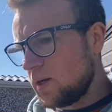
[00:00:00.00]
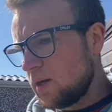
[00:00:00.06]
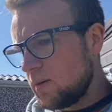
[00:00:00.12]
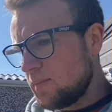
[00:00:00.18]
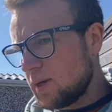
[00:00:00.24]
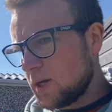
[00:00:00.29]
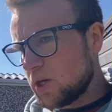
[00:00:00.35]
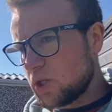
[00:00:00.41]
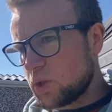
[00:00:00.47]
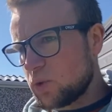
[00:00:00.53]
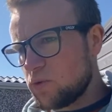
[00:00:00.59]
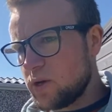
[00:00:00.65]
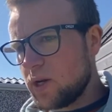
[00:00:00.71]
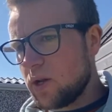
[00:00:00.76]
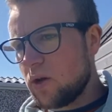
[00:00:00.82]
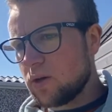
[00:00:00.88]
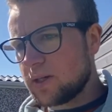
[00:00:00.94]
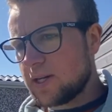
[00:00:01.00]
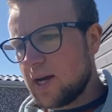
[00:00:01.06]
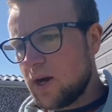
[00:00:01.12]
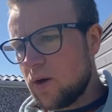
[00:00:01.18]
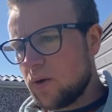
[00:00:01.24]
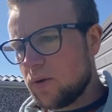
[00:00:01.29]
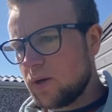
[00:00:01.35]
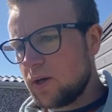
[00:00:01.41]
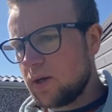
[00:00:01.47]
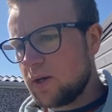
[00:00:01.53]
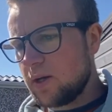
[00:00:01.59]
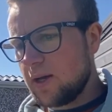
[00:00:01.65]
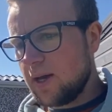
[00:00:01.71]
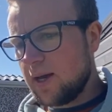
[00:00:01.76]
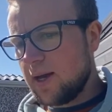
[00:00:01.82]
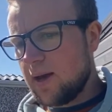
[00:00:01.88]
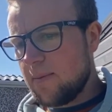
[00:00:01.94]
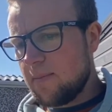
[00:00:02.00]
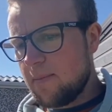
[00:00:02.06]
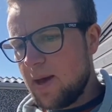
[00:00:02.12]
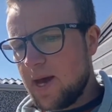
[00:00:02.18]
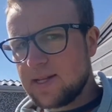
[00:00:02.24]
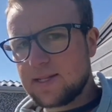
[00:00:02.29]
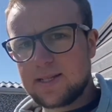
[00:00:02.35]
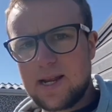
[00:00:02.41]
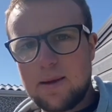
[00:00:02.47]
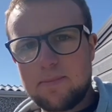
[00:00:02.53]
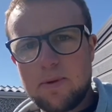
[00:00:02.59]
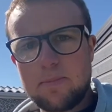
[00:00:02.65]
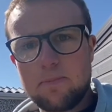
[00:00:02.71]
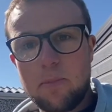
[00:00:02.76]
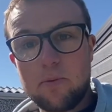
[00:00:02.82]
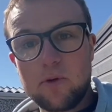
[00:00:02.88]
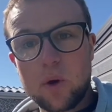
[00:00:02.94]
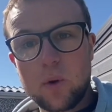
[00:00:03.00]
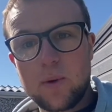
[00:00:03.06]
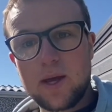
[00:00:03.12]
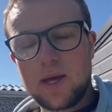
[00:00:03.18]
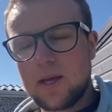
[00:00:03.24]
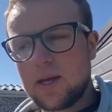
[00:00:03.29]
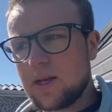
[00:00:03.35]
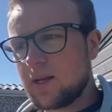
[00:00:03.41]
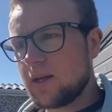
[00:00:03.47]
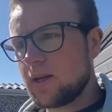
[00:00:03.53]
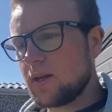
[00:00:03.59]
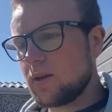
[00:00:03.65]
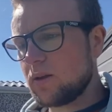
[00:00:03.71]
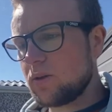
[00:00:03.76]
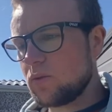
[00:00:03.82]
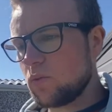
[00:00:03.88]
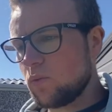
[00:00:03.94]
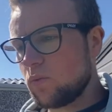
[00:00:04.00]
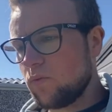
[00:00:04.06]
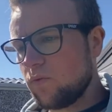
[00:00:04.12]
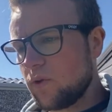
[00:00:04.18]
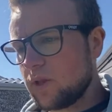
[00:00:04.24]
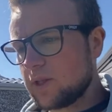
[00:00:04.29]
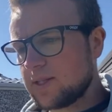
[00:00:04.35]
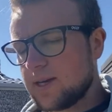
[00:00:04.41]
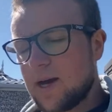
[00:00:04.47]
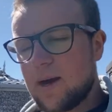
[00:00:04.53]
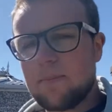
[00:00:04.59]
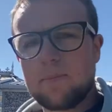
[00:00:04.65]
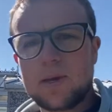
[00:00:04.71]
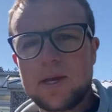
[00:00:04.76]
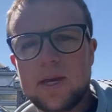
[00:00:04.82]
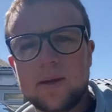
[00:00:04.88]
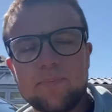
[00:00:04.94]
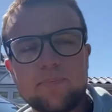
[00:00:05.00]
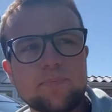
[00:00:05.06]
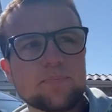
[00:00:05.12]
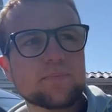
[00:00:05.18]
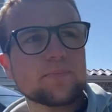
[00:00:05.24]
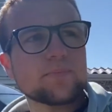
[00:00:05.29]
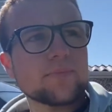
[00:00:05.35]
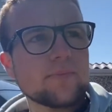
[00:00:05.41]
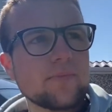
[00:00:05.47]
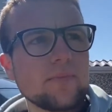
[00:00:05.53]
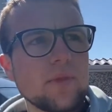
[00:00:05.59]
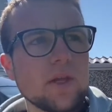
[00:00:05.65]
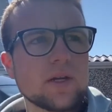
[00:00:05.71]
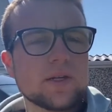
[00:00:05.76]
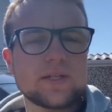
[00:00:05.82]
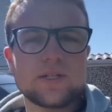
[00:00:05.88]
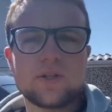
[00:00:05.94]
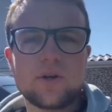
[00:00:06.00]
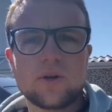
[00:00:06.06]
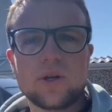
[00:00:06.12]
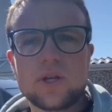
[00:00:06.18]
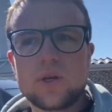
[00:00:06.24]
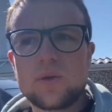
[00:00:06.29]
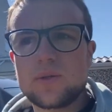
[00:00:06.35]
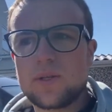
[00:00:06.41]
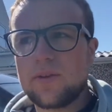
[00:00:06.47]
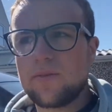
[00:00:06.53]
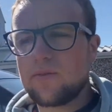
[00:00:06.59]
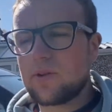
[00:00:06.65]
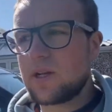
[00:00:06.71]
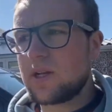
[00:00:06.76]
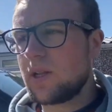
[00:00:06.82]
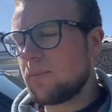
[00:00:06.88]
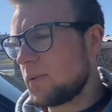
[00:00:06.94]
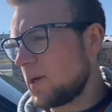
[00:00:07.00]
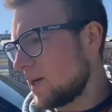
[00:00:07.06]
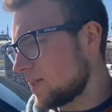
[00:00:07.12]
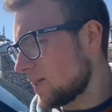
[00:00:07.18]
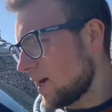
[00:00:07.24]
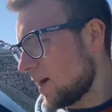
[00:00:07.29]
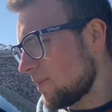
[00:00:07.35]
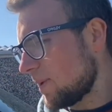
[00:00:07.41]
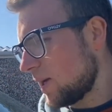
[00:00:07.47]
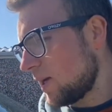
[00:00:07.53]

because we're in lockdown, Ed's let me borrow it for the time being. He's not going to use it for a little bit of time.